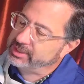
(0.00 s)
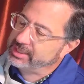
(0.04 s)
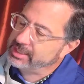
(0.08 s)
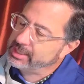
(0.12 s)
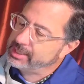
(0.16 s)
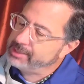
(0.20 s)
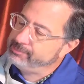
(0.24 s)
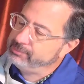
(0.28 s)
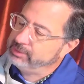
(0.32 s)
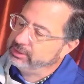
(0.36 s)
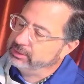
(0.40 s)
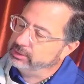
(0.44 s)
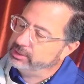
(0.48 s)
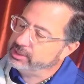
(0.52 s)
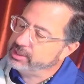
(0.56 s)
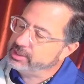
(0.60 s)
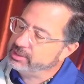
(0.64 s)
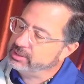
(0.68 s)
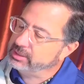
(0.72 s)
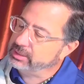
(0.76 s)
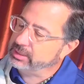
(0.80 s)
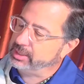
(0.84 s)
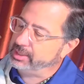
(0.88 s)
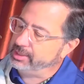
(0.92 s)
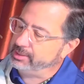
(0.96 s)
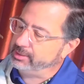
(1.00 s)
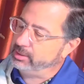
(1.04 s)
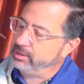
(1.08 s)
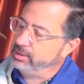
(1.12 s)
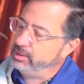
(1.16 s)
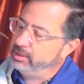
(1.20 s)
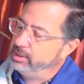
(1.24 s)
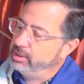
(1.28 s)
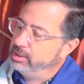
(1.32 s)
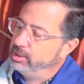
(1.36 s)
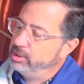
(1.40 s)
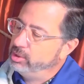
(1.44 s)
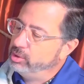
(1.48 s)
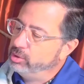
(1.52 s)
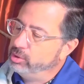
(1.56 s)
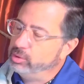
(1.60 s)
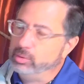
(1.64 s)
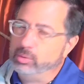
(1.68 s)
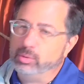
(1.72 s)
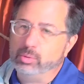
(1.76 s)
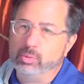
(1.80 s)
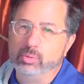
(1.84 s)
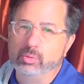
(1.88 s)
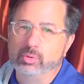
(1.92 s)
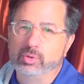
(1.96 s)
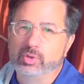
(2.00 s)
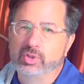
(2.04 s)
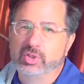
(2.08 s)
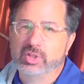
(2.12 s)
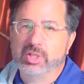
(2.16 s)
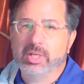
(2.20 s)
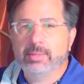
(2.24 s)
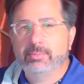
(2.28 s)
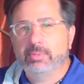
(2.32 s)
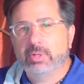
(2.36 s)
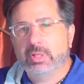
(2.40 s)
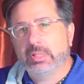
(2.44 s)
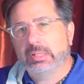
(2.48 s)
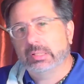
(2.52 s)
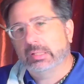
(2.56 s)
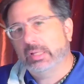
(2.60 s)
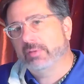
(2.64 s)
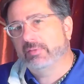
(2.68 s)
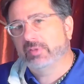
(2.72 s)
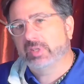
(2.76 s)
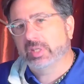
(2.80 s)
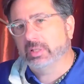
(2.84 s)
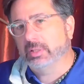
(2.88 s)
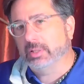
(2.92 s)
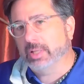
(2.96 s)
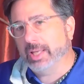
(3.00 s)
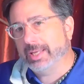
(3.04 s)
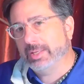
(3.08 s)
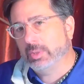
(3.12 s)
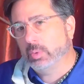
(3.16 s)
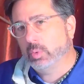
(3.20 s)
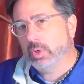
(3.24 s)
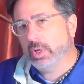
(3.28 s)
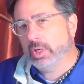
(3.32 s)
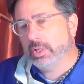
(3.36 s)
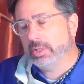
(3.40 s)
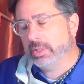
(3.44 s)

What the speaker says: Tim Gleason, Tim lives in Lakewood,